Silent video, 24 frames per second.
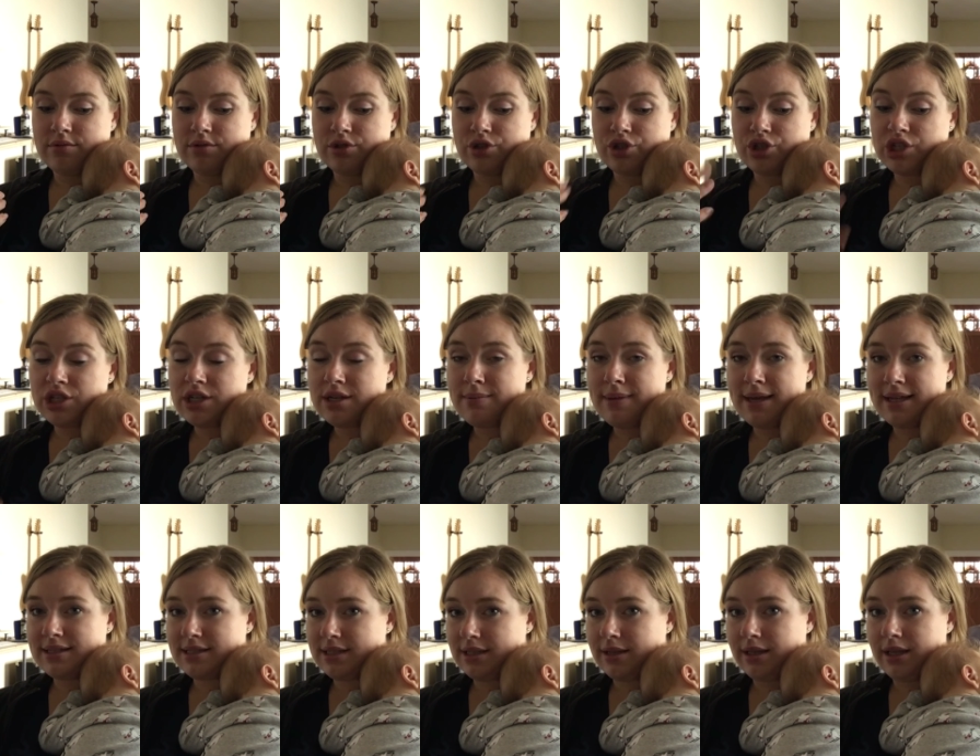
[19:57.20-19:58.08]
she
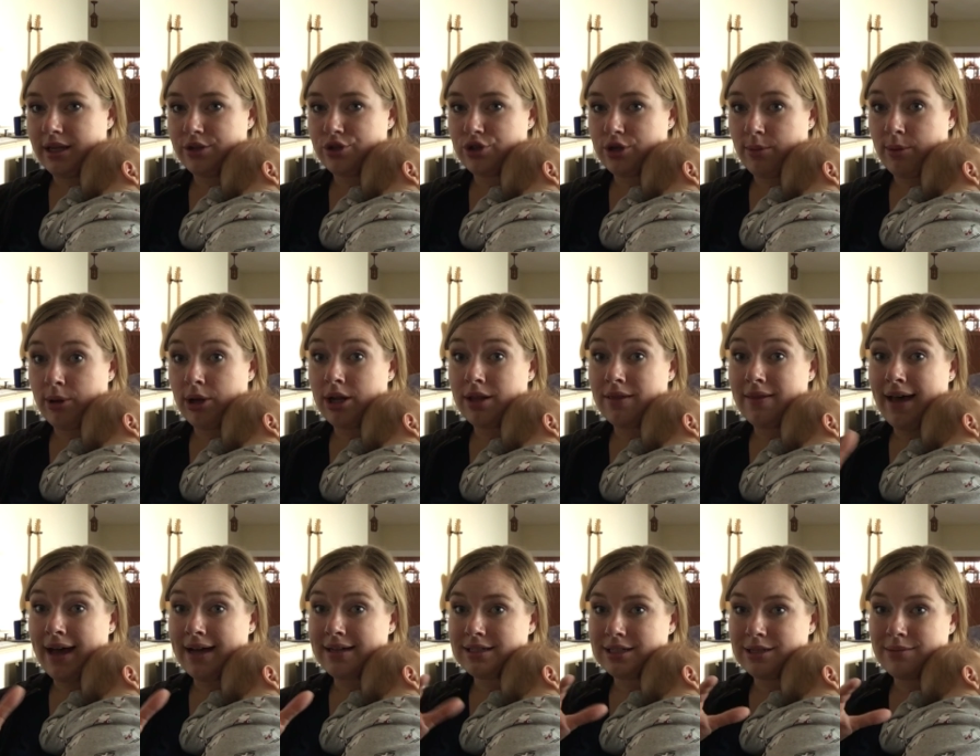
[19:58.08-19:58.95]
basically attributed
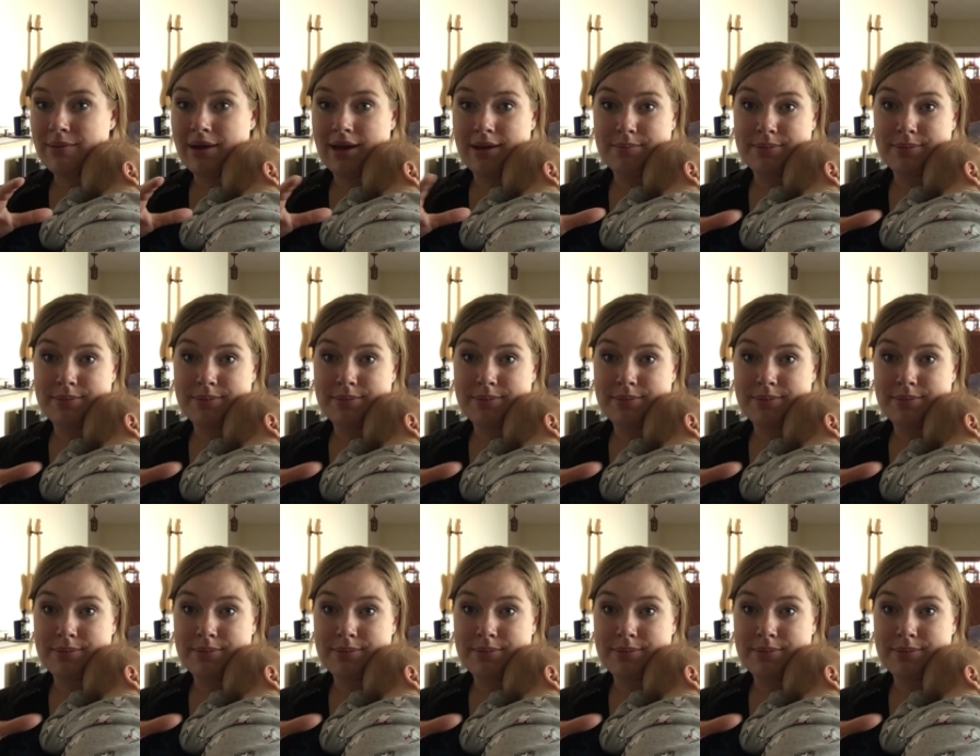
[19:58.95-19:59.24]
that to my